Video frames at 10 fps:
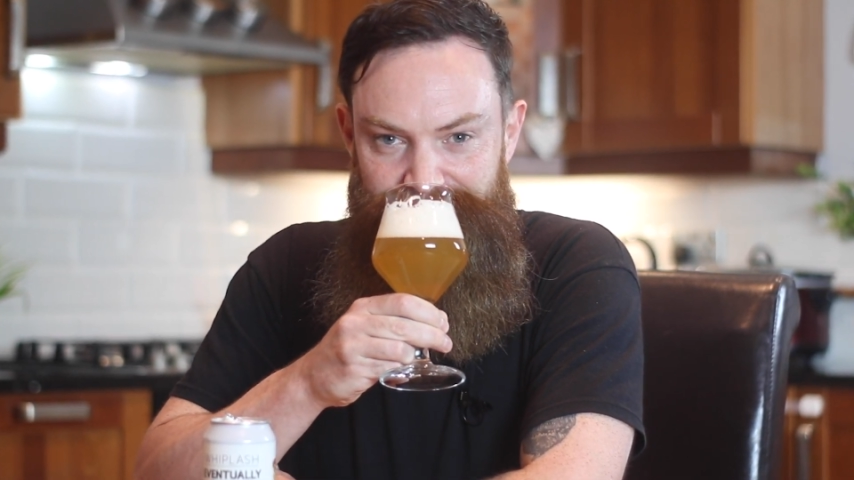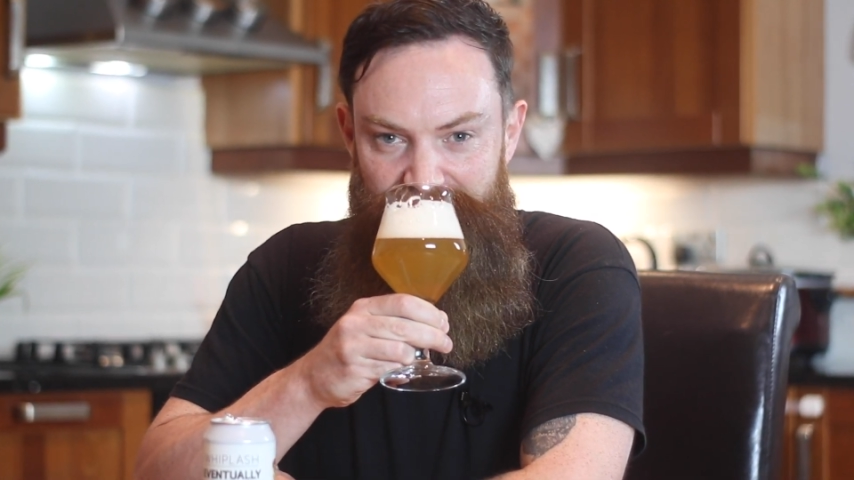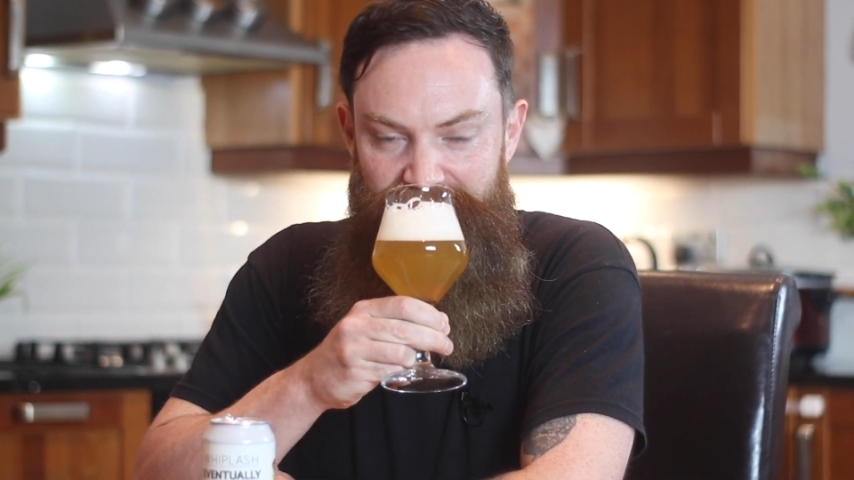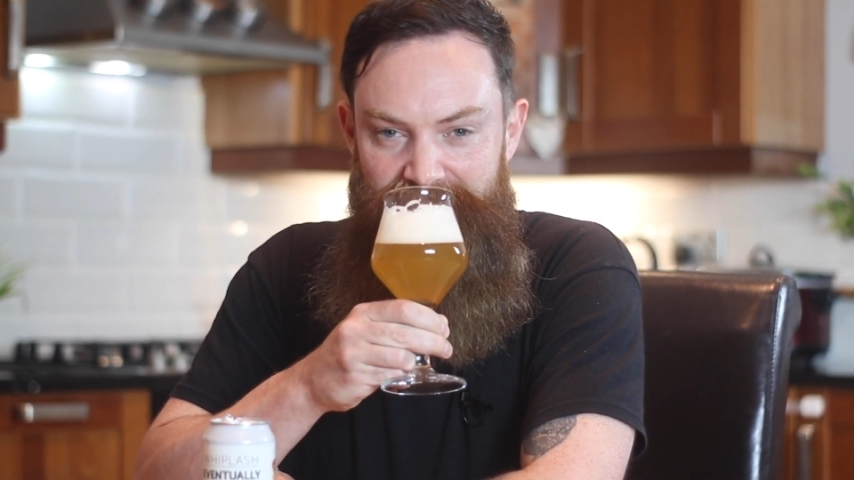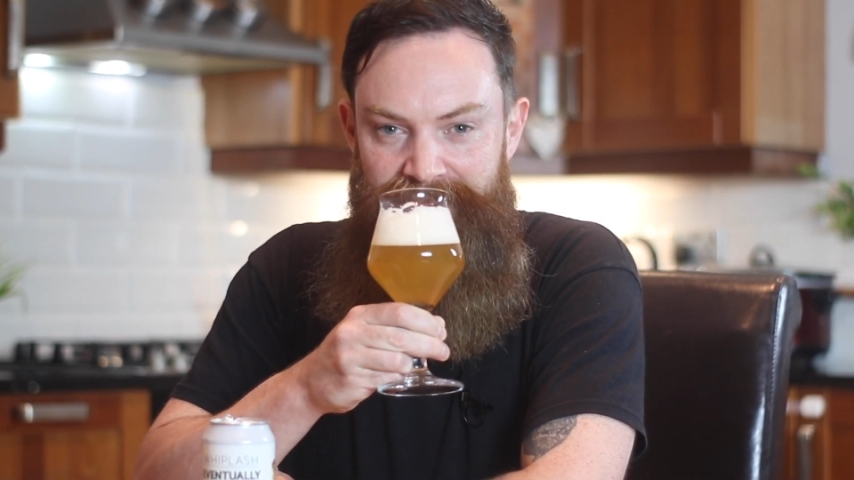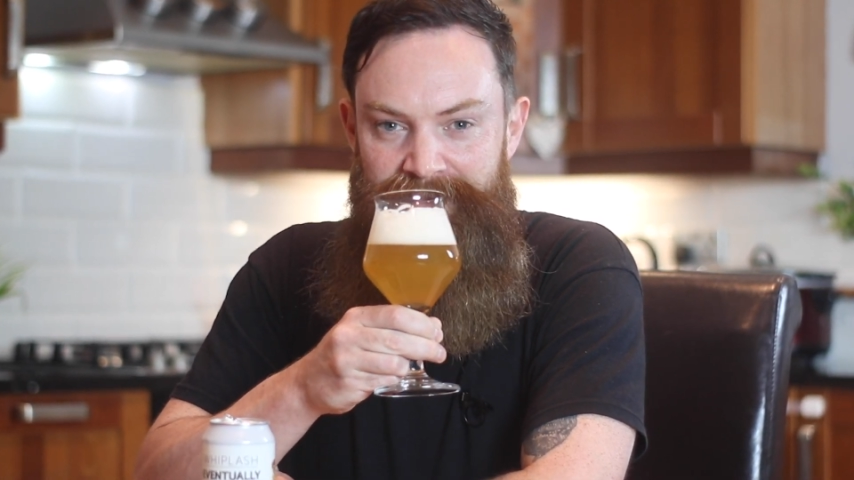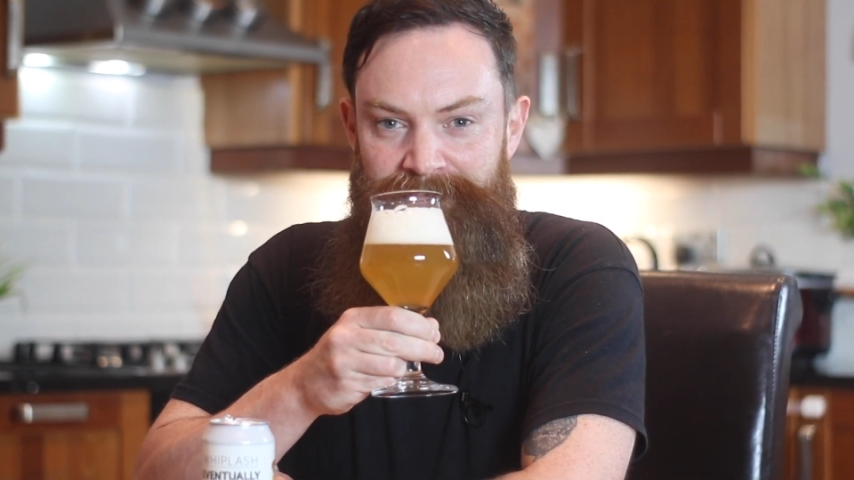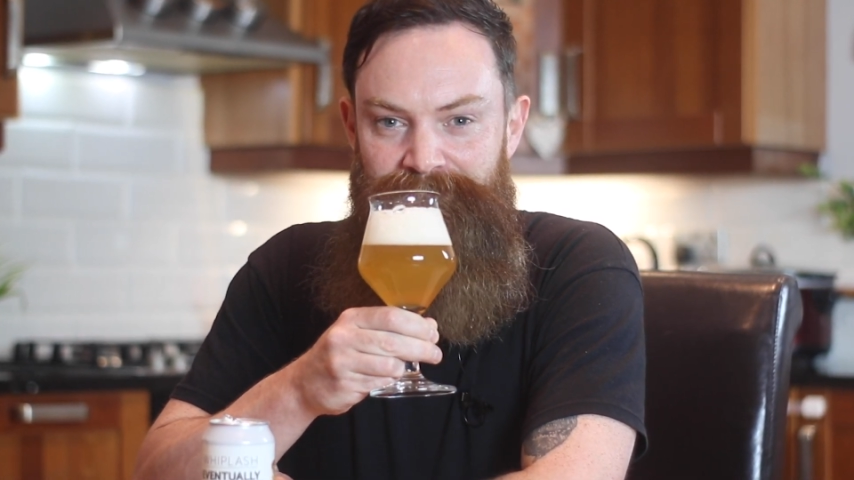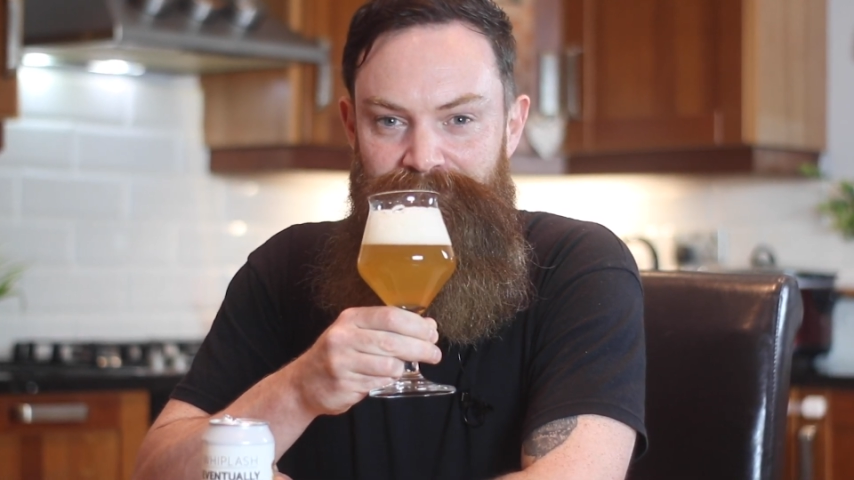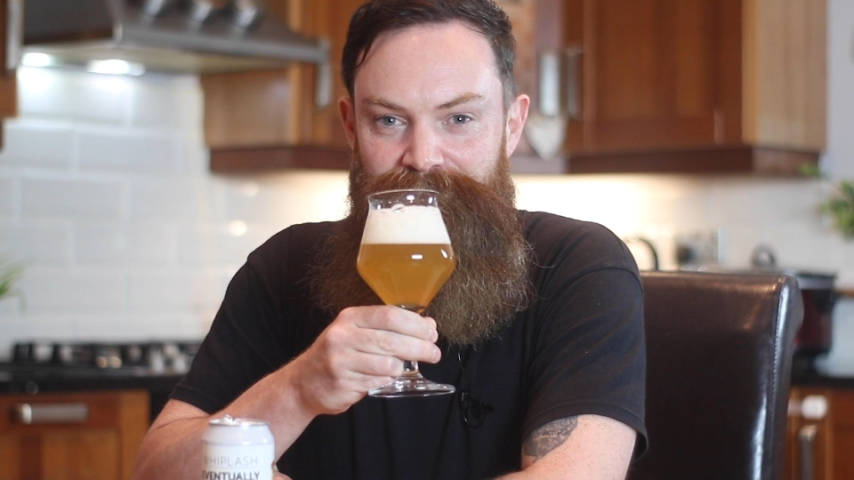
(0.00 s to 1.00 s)
I'm
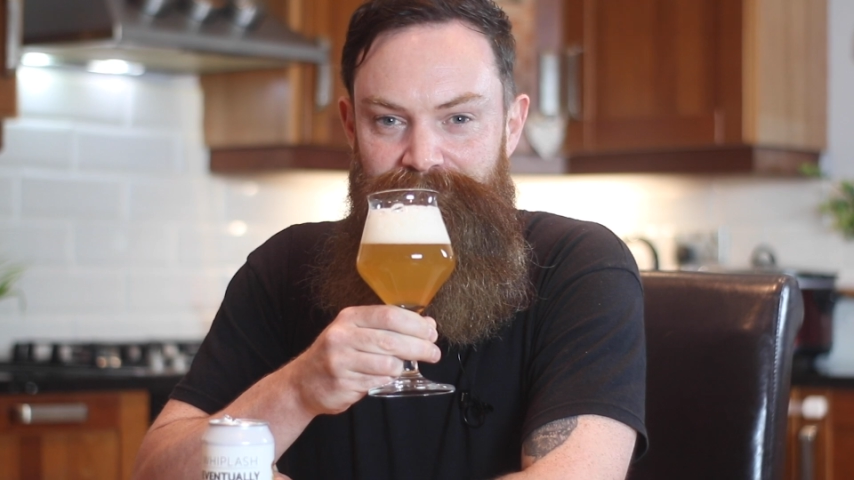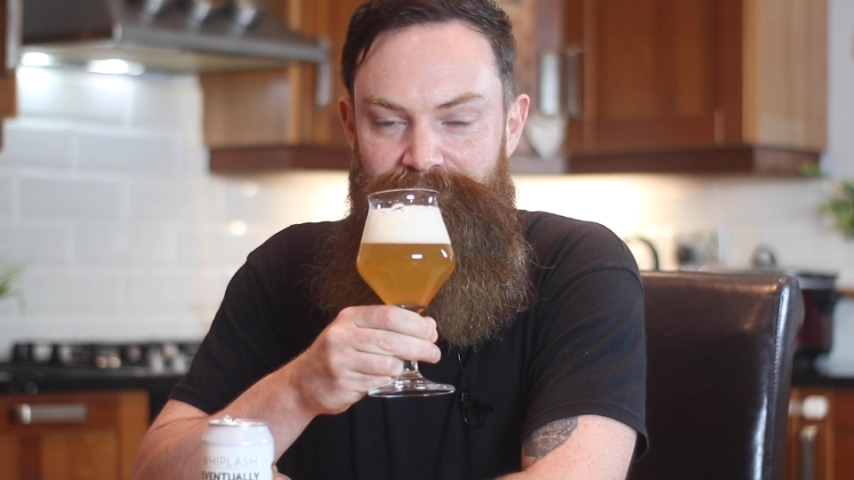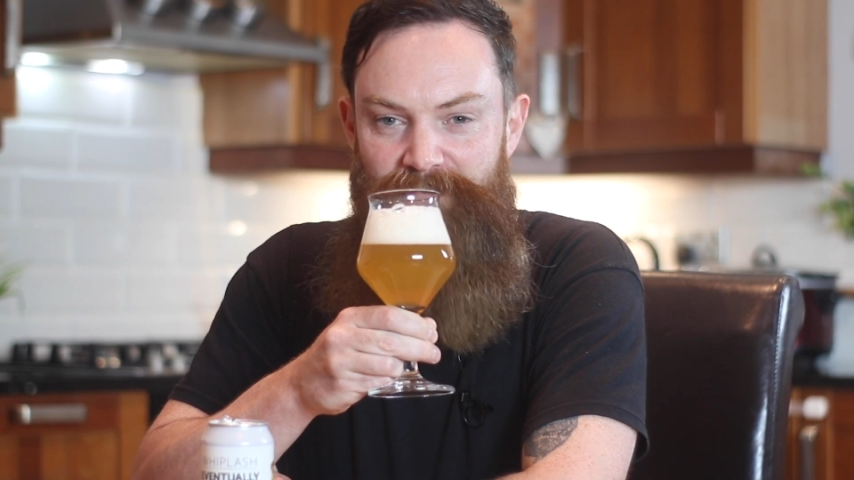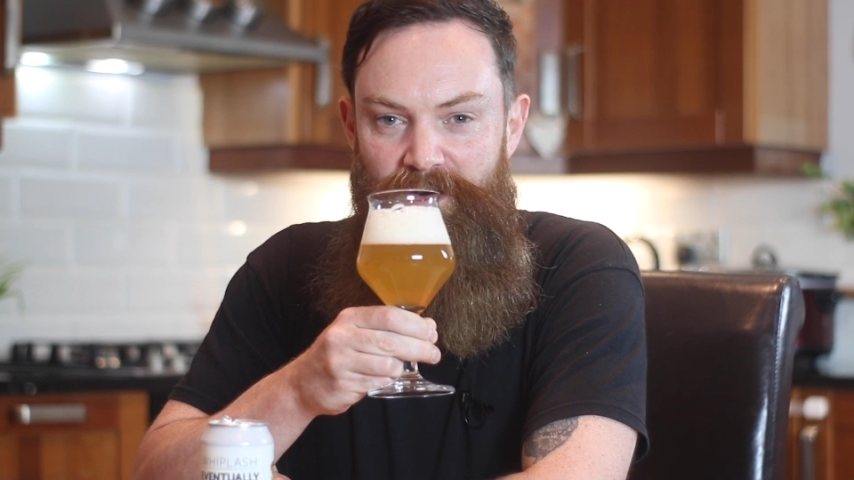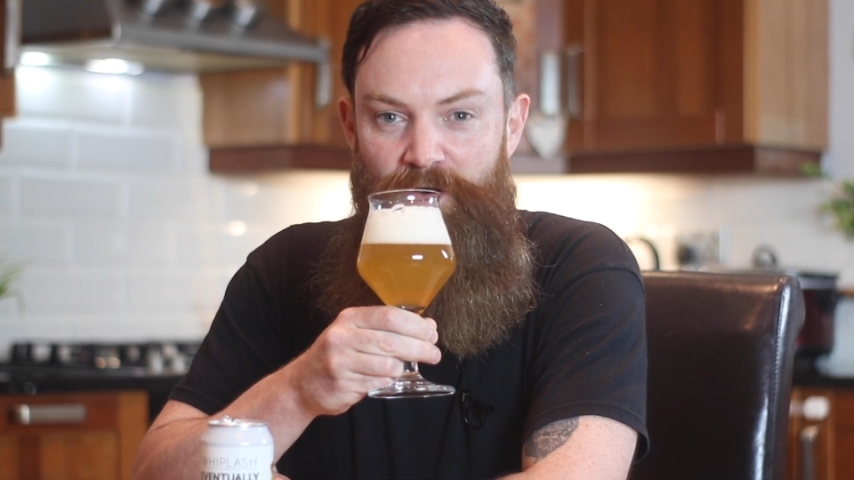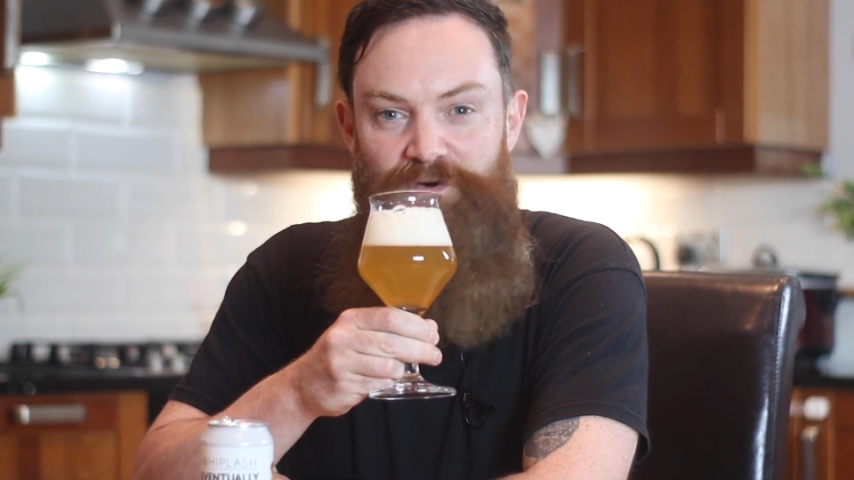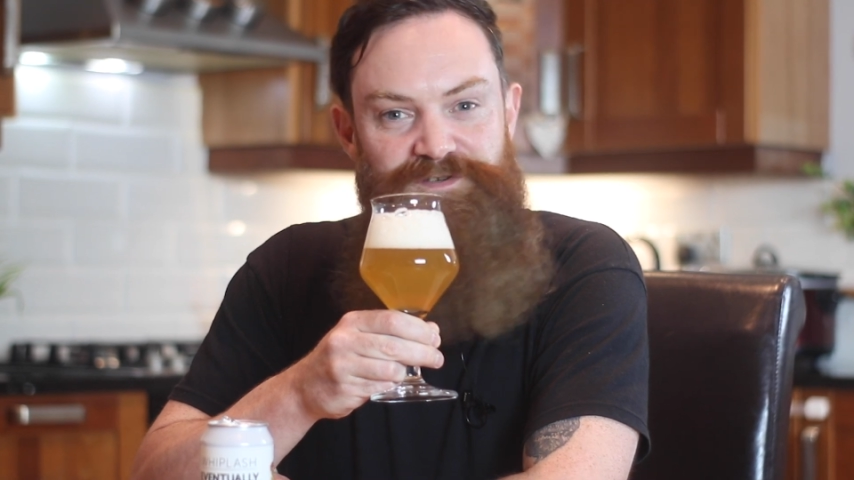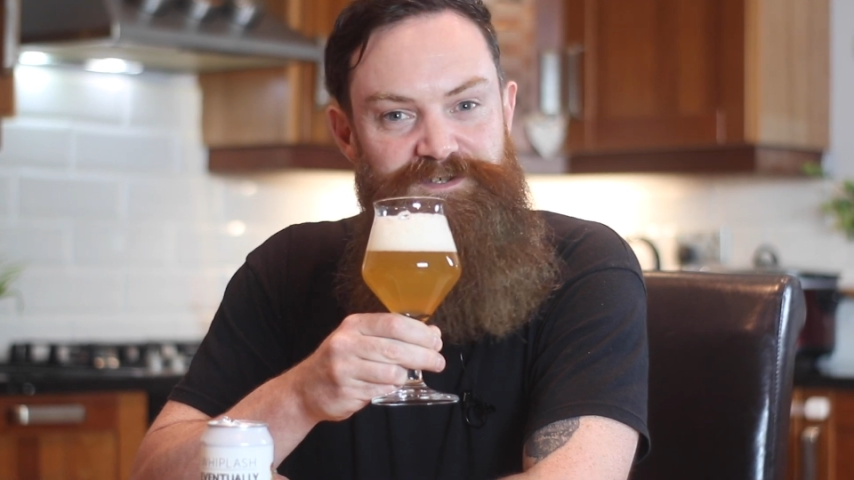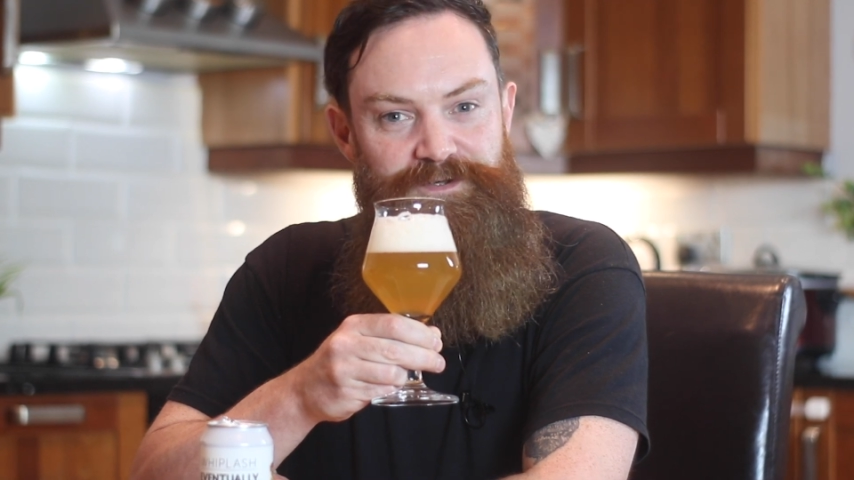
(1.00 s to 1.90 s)
getting orange